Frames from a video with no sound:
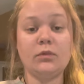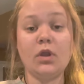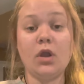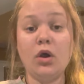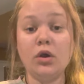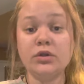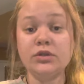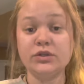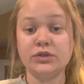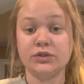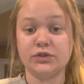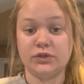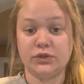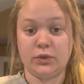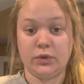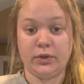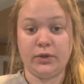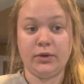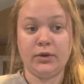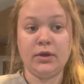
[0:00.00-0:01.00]
on your
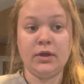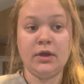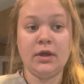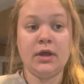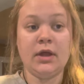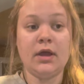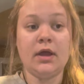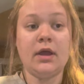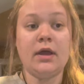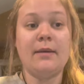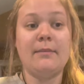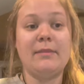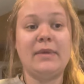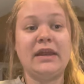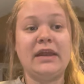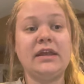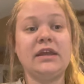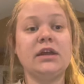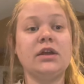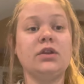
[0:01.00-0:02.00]
soil.
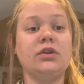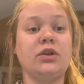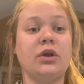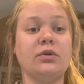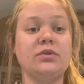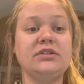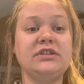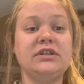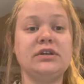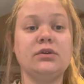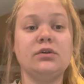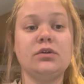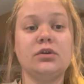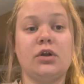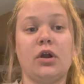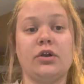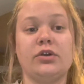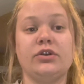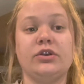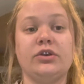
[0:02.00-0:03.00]
Many no-till
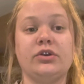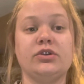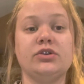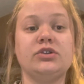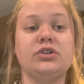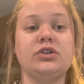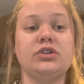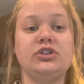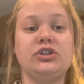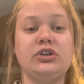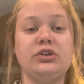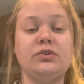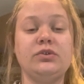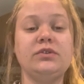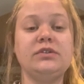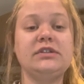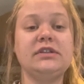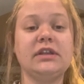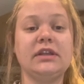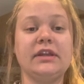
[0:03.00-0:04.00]
gardeners
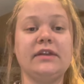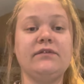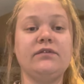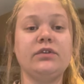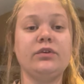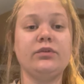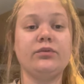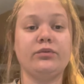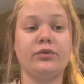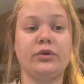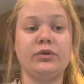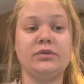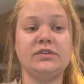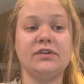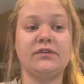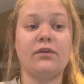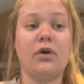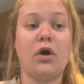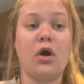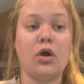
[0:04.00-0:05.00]
choose to leave the roots
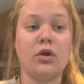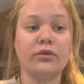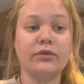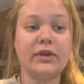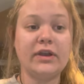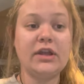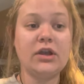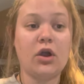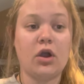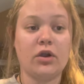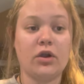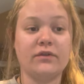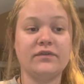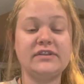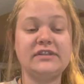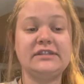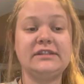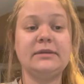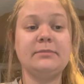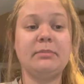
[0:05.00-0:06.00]
of already
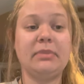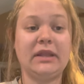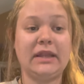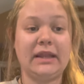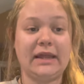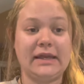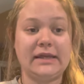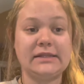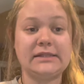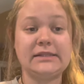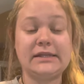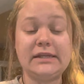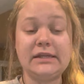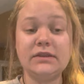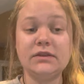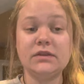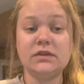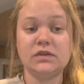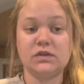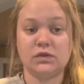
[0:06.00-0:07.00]
harvested plants
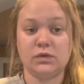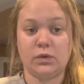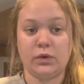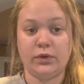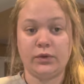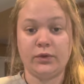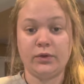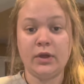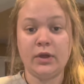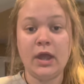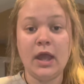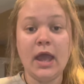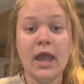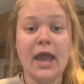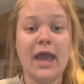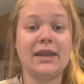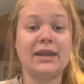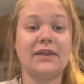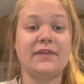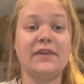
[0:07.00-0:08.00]
in the soil,
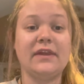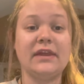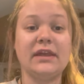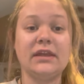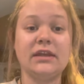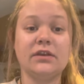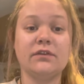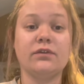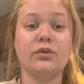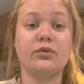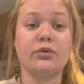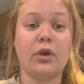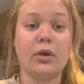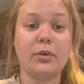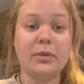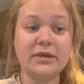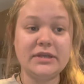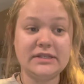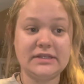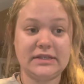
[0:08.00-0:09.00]
and at the end of the
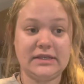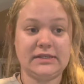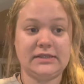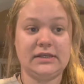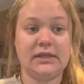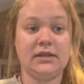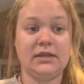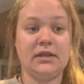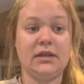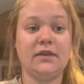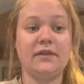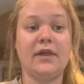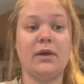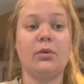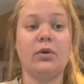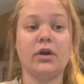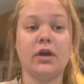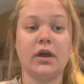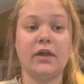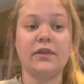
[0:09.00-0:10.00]
growing season, they
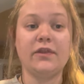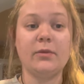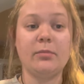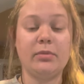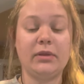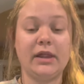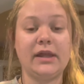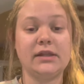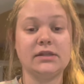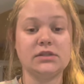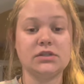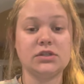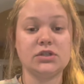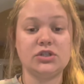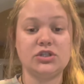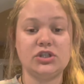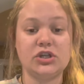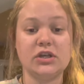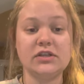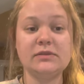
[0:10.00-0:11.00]
will cut the plants
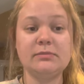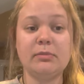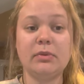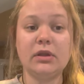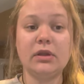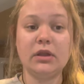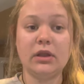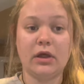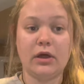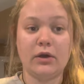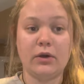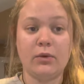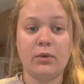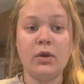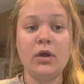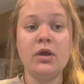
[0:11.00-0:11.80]
just below